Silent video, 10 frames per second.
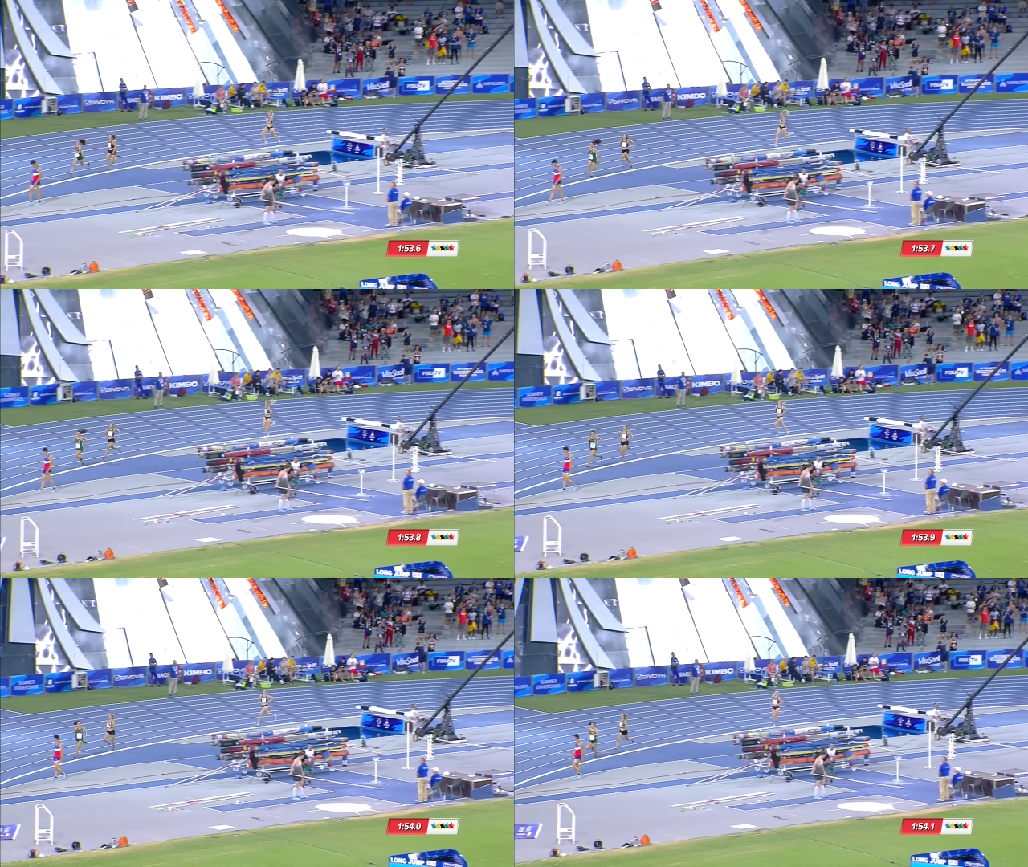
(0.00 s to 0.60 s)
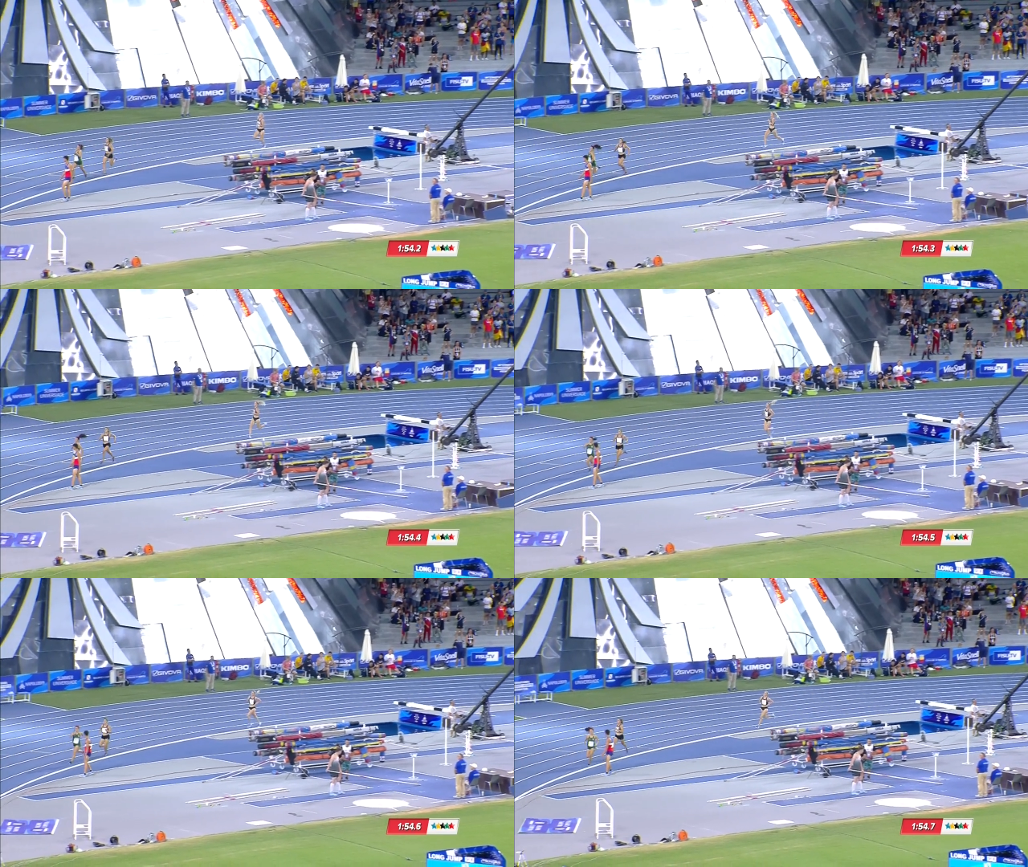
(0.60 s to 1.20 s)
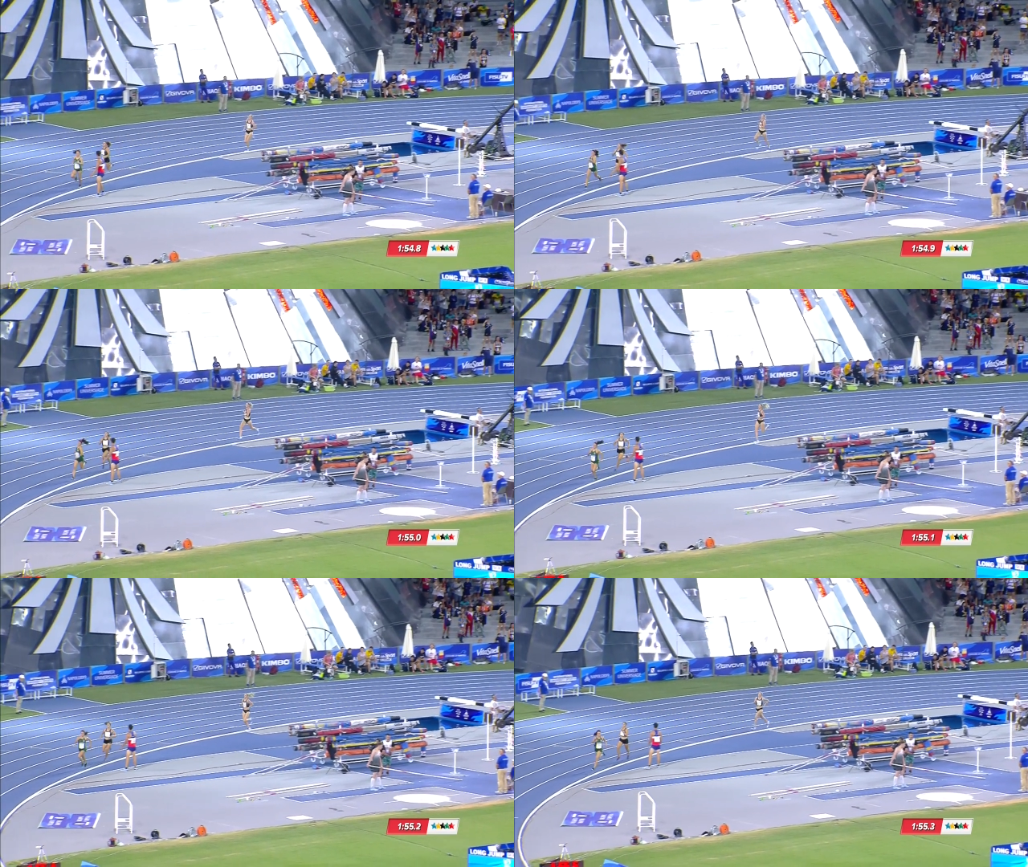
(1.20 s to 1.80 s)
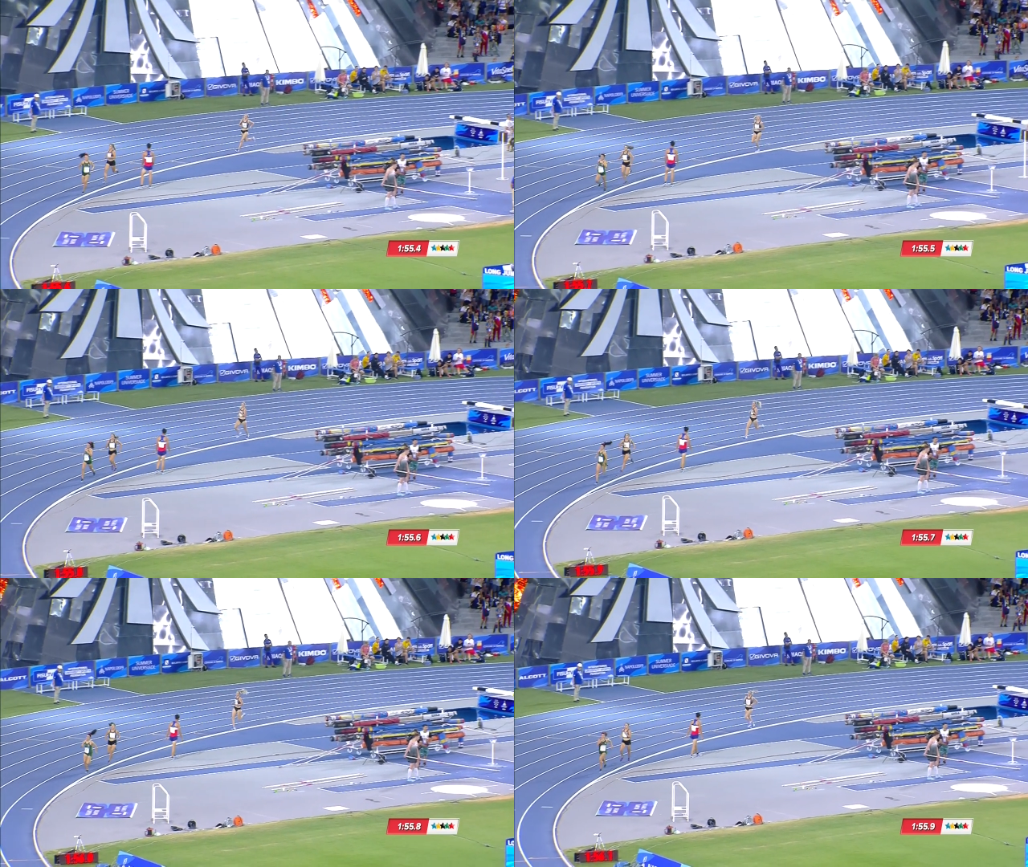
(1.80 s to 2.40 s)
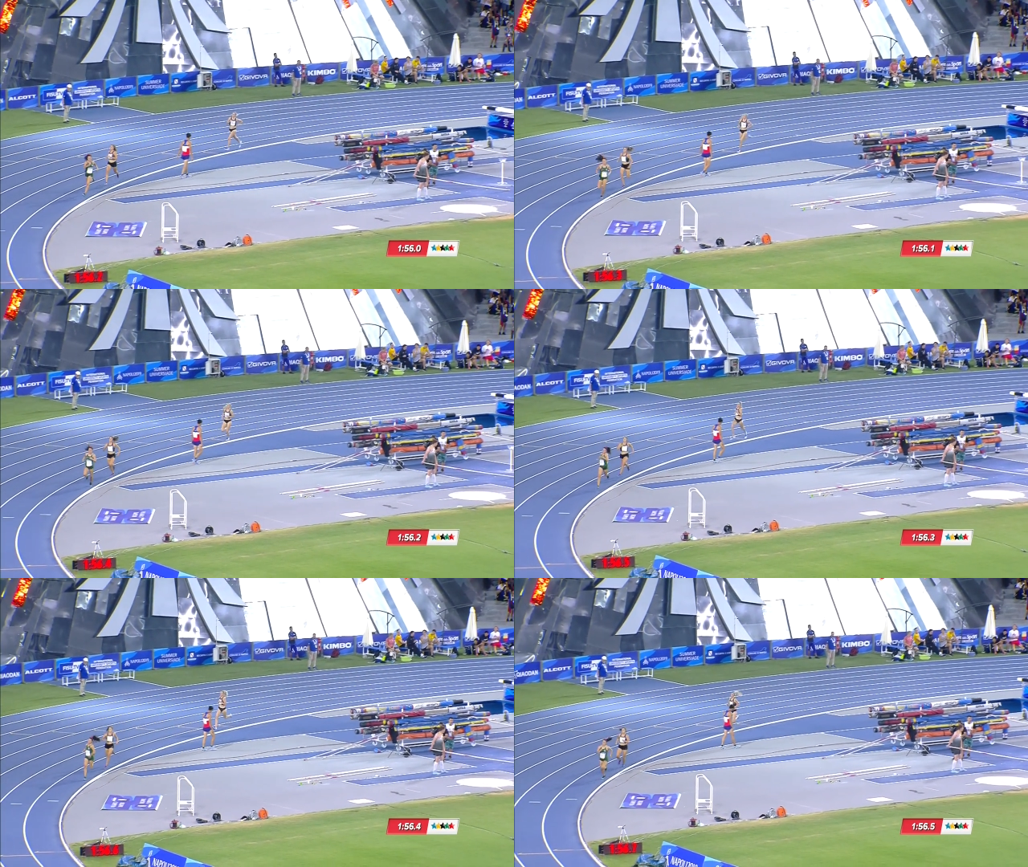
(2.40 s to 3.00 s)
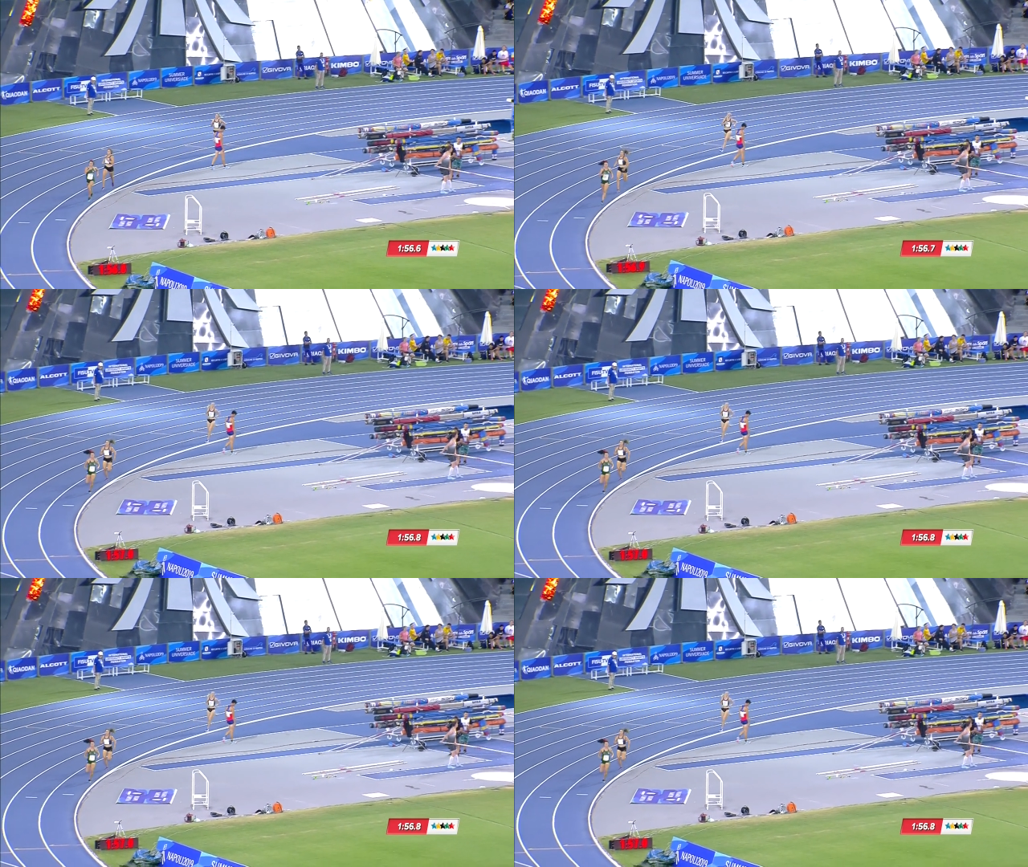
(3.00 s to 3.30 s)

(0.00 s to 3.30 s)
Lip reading: [unreadable: no face in view]